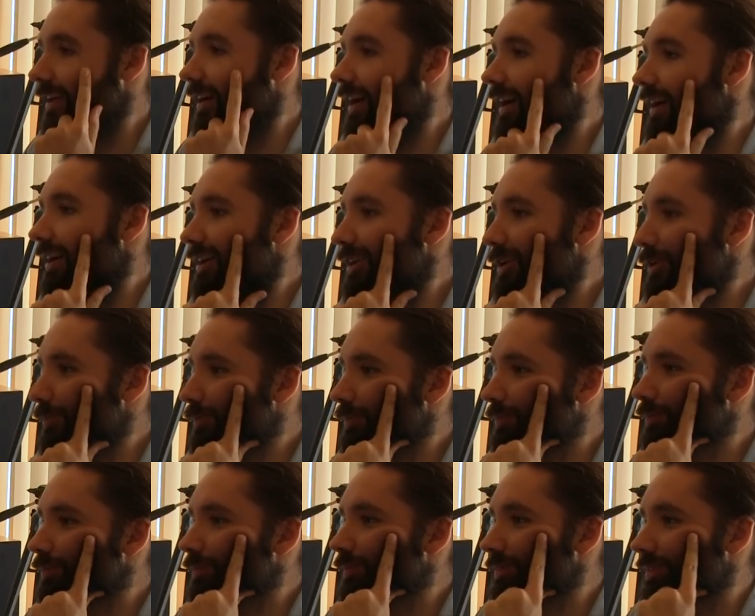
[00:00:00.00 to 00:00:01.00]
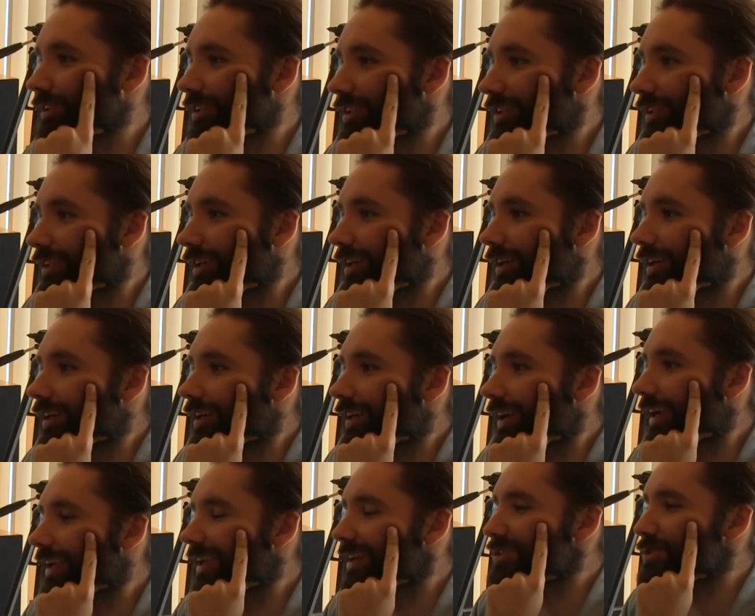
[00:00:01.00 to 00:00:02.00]
it um, a very um, mixed response.
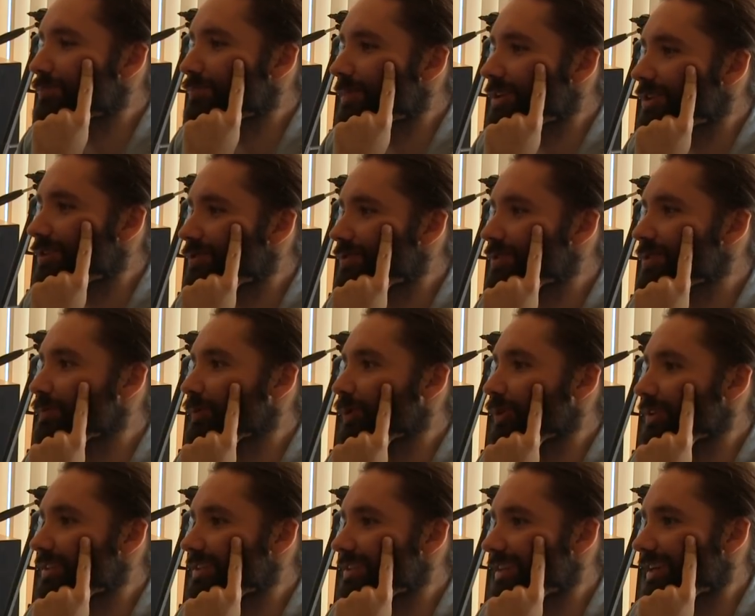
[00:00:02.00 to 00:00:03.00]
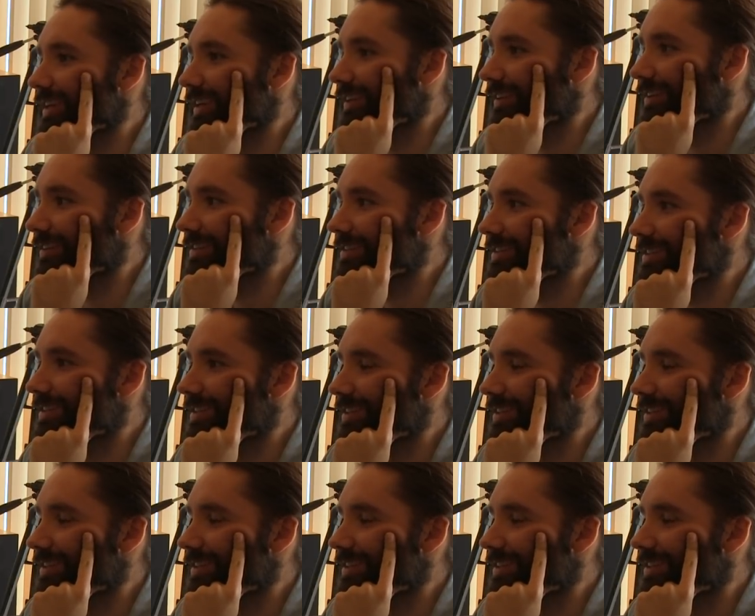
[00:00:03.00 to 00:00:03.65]
it gets a mixed response, and